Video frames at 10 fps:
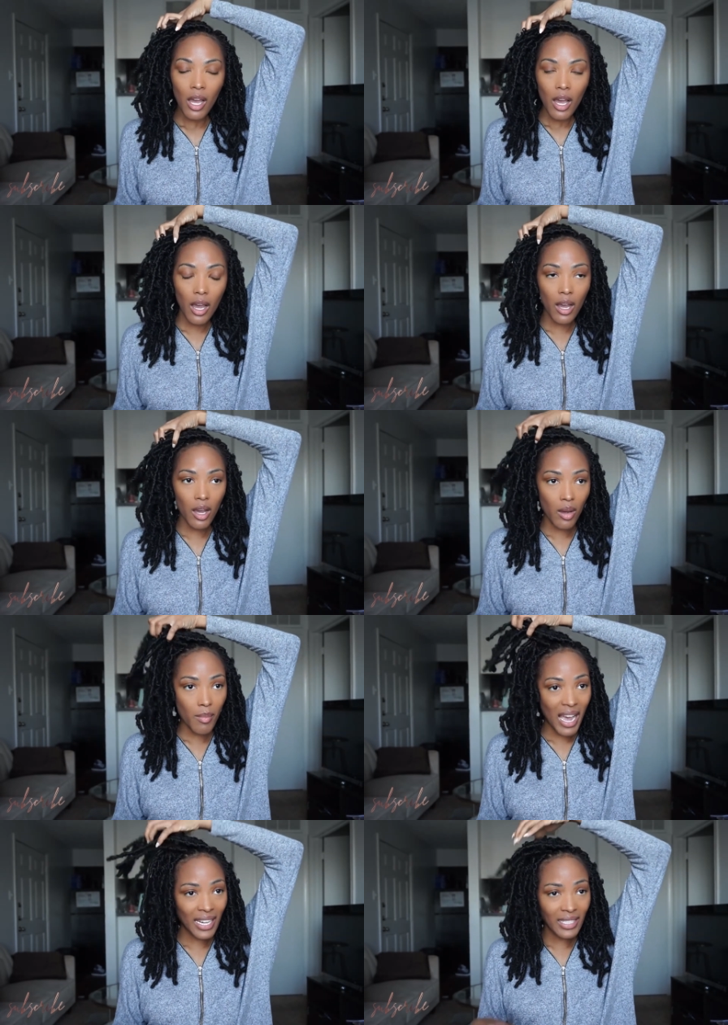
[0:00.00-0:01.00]

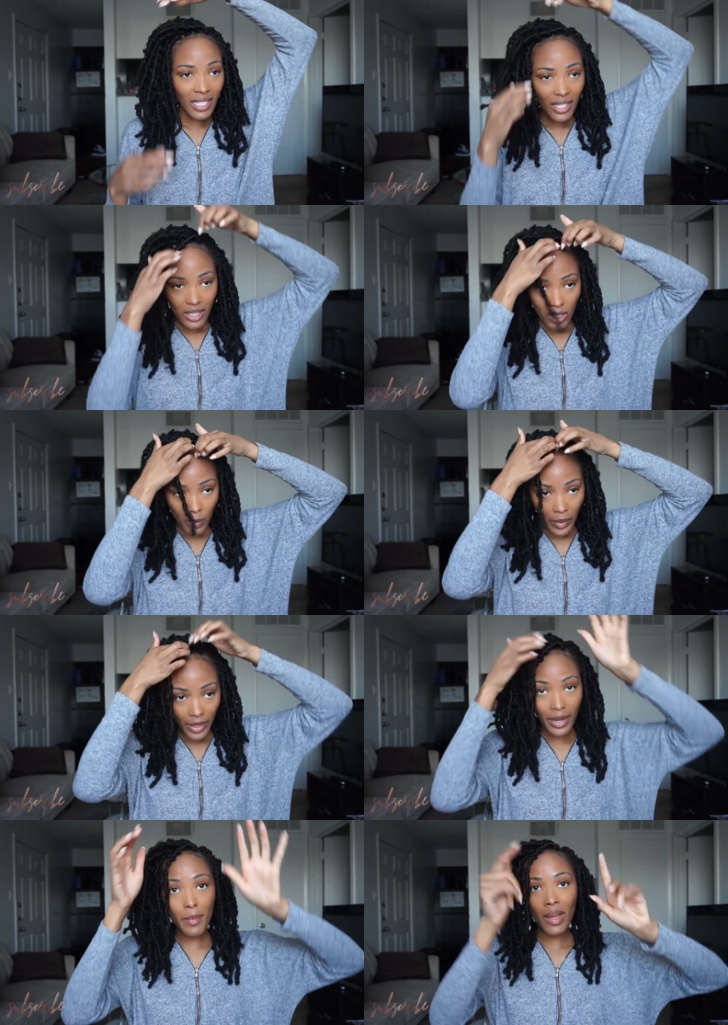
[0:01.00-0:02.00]
I did it to where,
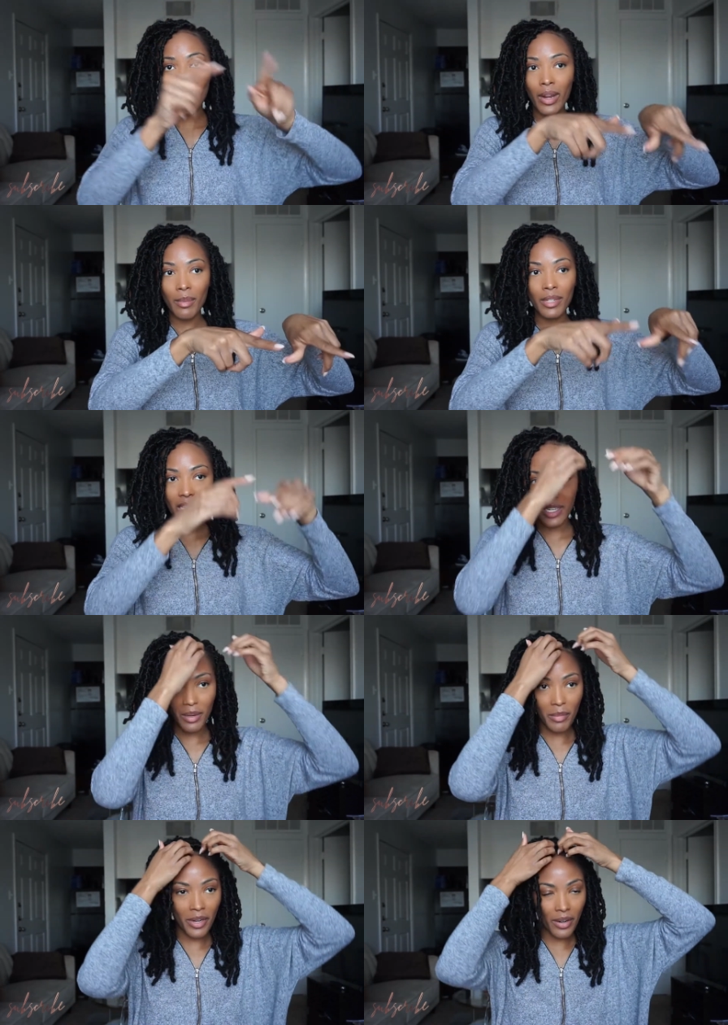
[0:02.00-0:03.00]
and by the way, I'm looking in a
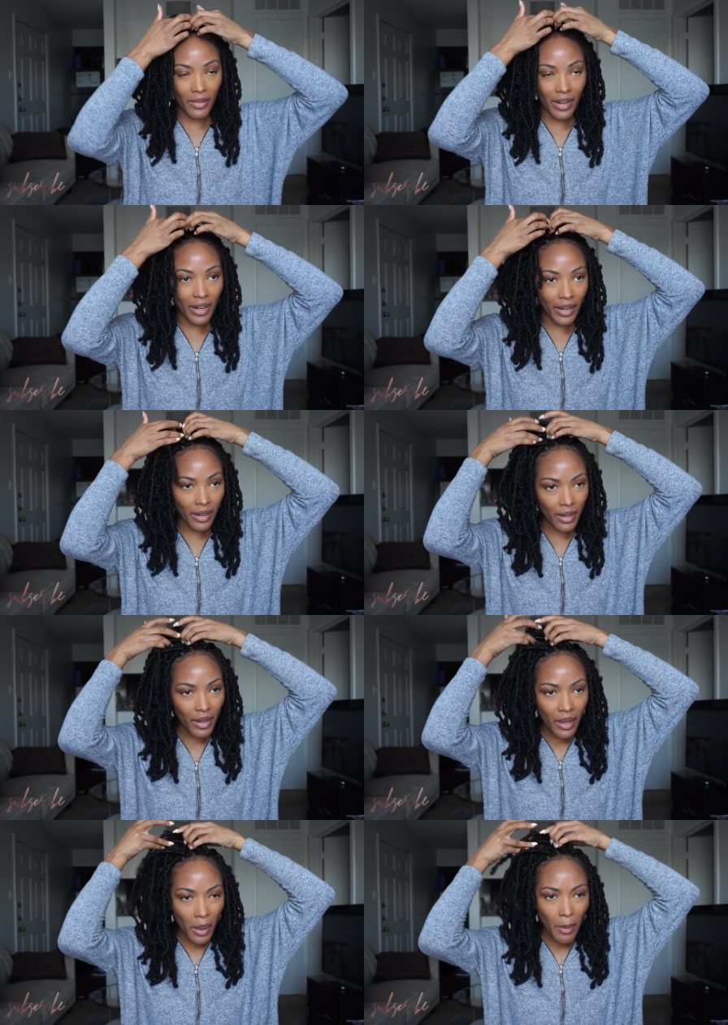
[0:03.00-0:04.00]
mirror right here,
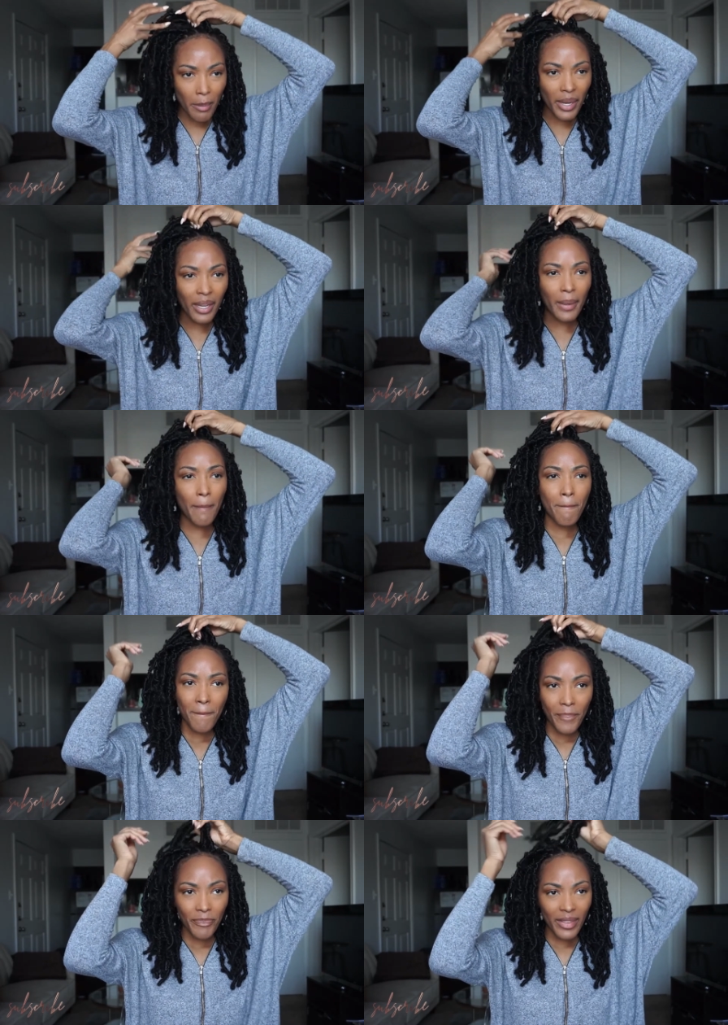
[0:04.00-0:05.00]
but
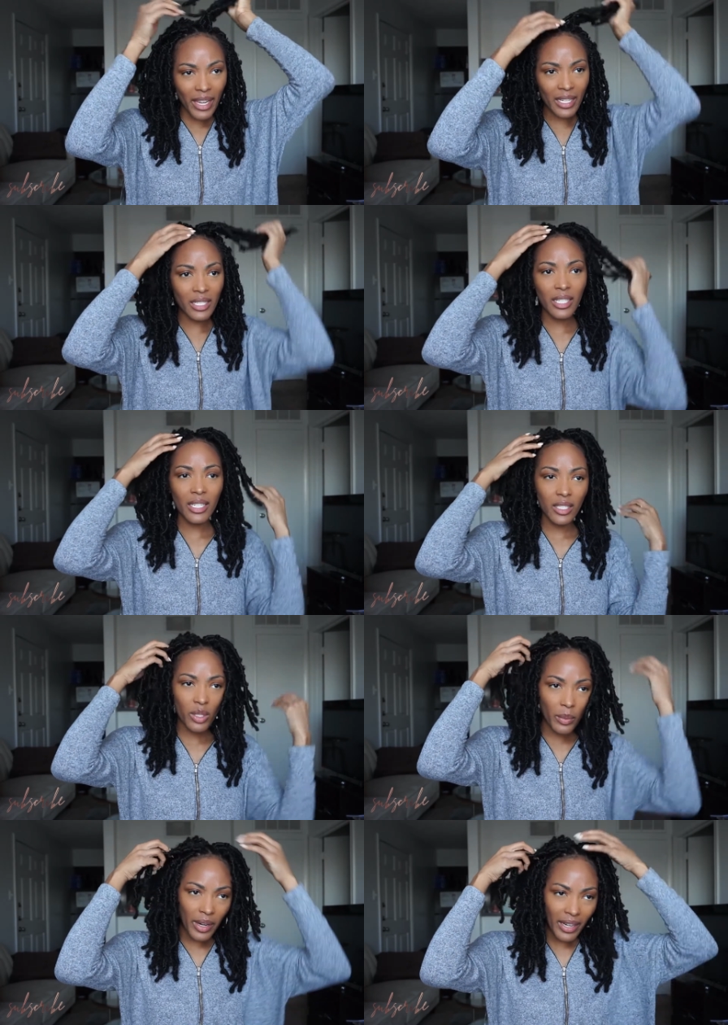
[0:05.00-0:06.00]
I did it
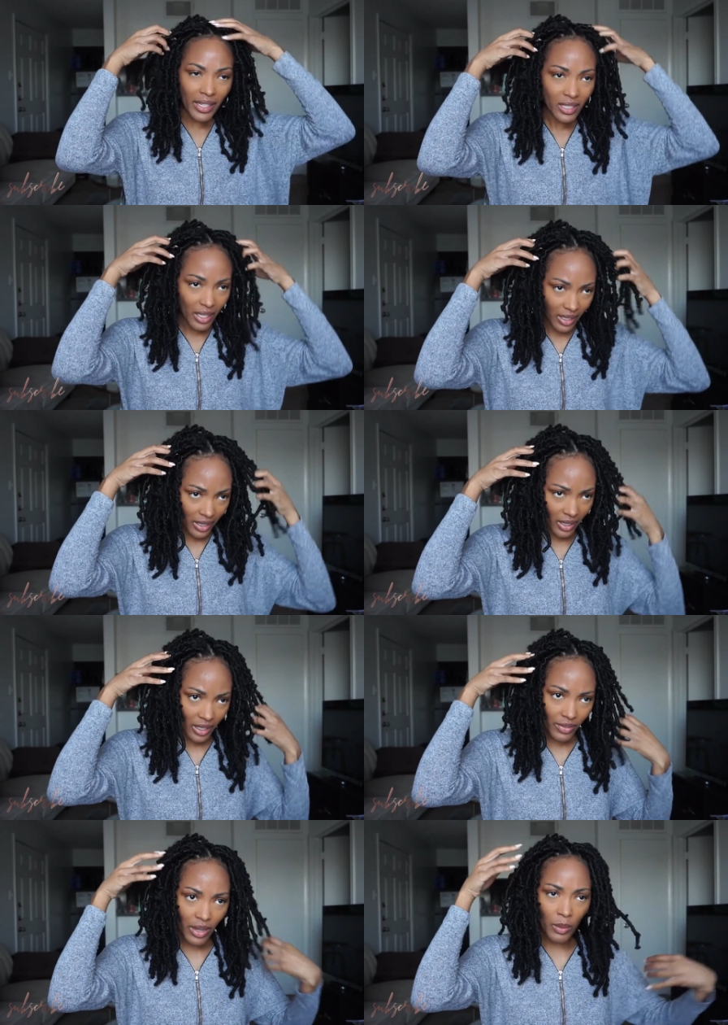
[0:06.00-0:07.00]
to where I guess I could,
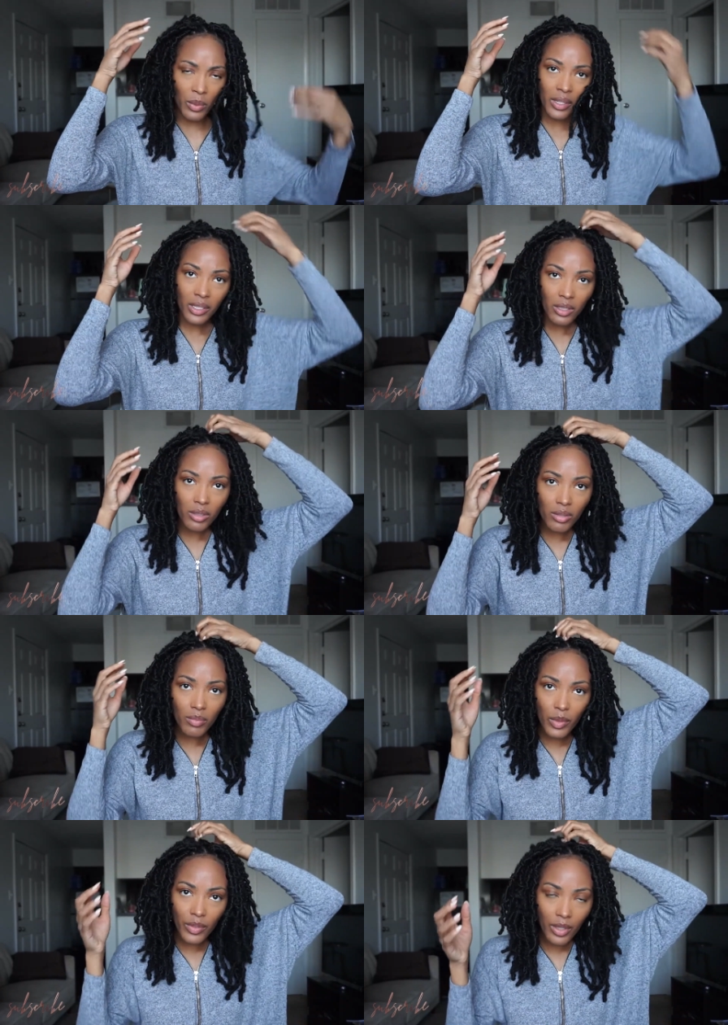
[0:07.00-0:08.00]
if I wanted to,
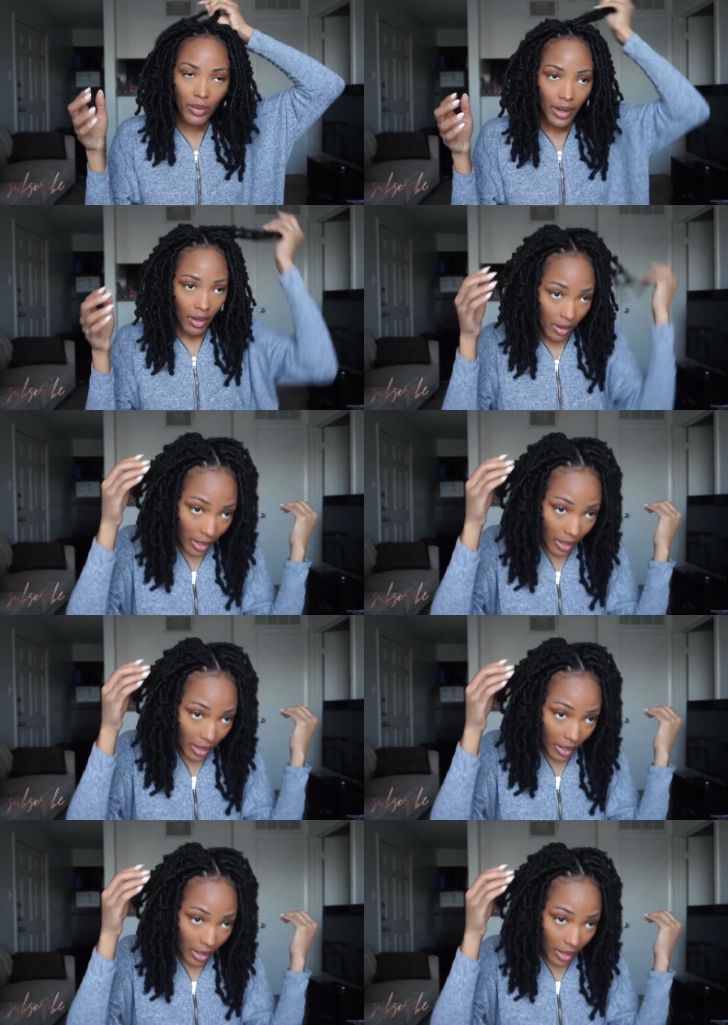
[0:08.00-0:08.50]
move it around.